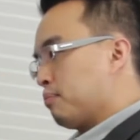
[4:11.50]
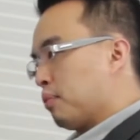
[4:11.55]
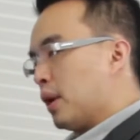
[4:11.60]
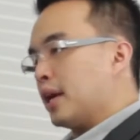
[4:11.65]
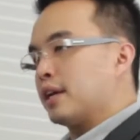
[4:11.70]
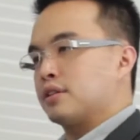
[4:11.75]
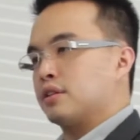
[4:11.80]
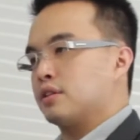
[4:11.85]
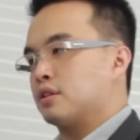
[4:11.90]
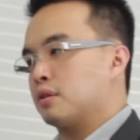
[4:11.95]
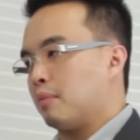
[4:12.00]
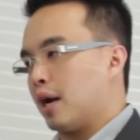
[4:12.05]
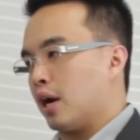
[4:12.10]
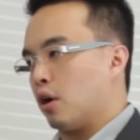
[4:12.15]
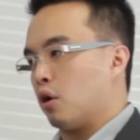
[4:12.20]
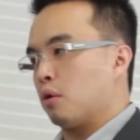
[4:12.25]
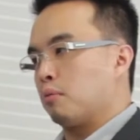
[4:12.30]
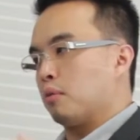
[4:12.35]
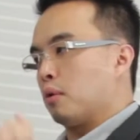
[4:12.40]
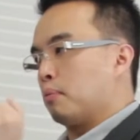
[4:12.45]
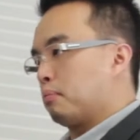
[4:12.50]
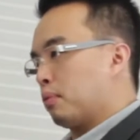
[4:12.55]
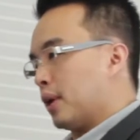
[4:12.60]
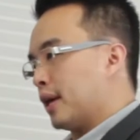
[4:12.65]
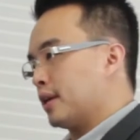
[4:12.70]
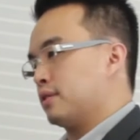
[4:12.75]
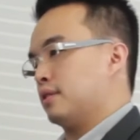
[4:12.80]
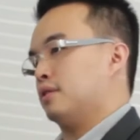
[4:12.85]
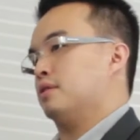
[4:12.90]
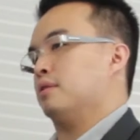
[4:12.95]
breaks into my home or
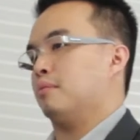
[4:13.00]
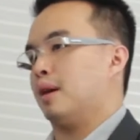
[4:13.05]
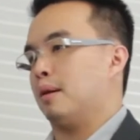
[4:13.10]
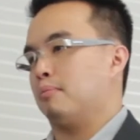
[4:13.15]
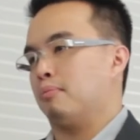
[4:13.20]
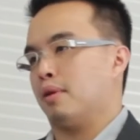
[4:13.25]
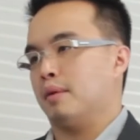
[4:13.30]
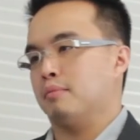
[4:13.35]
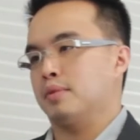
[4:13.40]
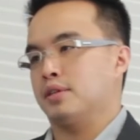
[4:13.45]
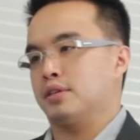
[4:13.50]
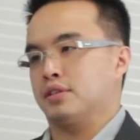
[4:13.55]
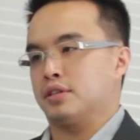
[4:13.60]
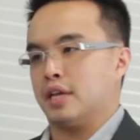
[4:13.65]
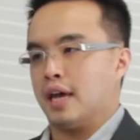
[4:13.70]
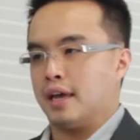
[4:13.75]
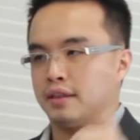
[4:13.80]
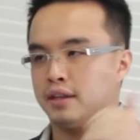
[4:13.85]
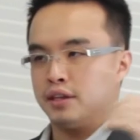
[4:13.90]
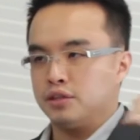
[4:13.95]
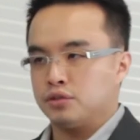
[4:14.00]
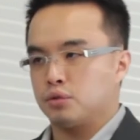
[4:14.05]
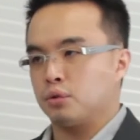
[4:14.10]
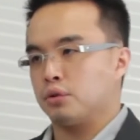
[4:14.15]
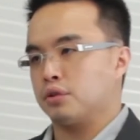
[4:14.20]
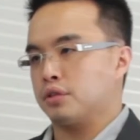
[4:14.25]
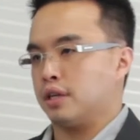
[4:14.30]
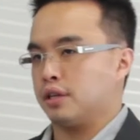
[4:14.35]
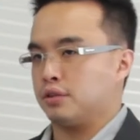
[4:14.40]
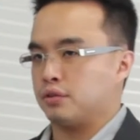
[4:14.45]
breaks into my premises and these
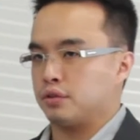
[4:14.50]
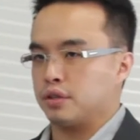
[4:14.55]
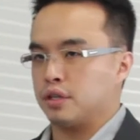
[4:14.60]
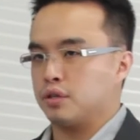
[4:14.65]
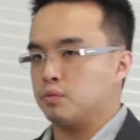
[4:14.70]
door sensors,